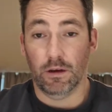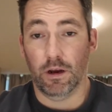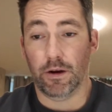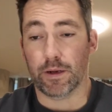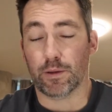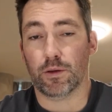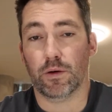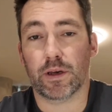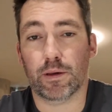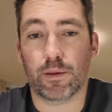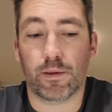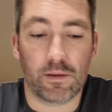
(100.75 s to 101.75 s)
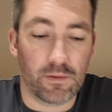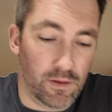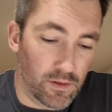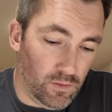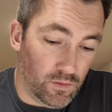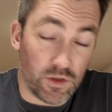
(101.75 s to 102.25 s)
All right, so I guess
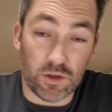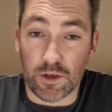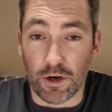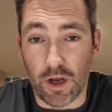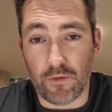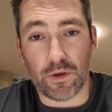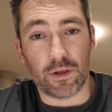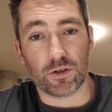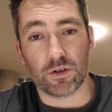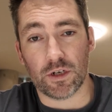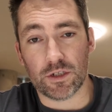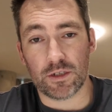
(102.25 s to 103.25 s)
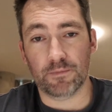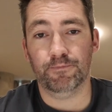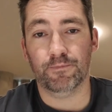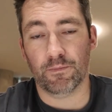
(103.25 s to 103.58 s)
we should start off with an introduction.